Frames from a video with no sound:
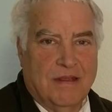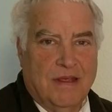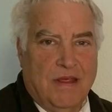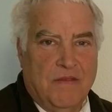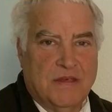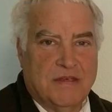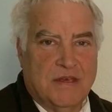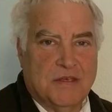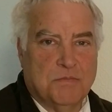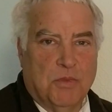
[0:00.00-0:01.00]
and this
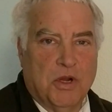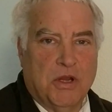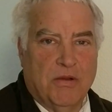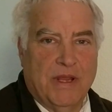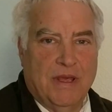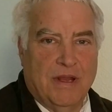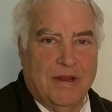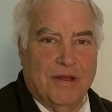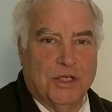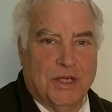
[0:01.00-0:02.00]
is Mercury in a
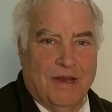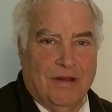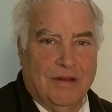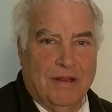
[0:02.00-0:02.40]
nutshell.